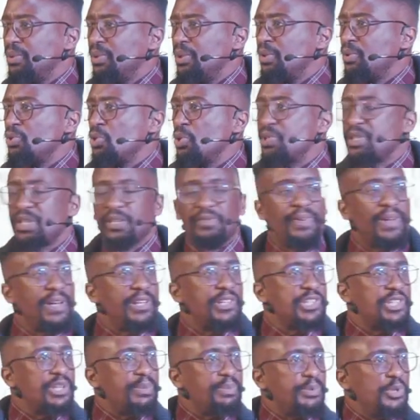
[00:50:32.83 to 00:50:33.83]
Rooted
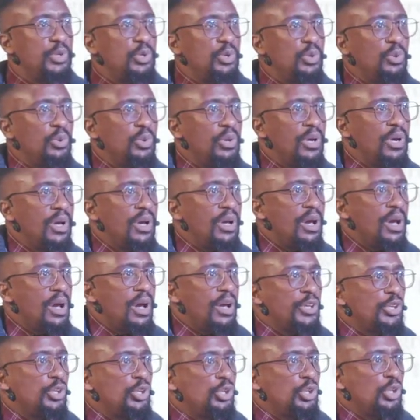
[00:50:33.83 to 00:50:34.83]
fellowship, you,
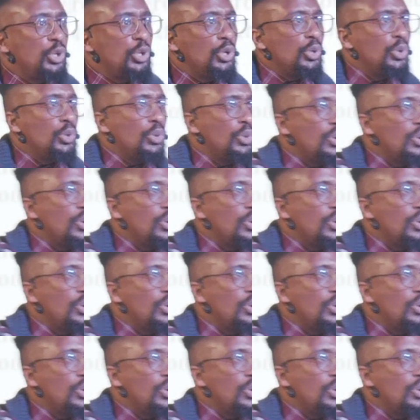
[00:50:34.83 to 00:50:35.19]
you,